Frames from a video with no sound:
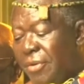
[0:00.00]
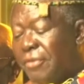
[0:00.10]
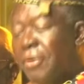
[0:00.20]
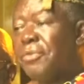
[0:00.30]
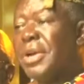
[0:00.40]

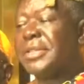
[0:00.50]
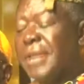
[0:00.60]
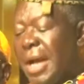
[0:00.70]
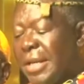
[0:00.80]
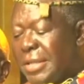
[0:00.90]
for
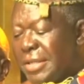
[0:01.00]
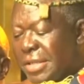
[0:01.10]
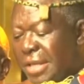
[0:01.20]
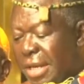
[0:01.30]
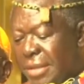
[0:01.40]
rational
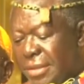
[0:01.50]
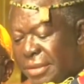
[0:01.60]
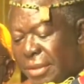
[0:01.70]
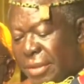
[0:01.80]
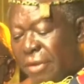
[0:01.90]
interchange
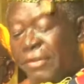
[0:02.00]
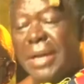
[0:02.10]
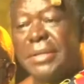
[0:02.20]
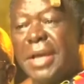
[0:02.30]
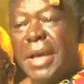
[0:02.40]
of
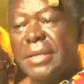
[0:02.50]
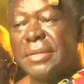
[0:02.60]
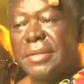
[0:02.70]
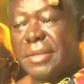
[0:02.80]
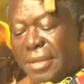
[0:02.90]

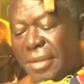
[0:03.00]
ideas.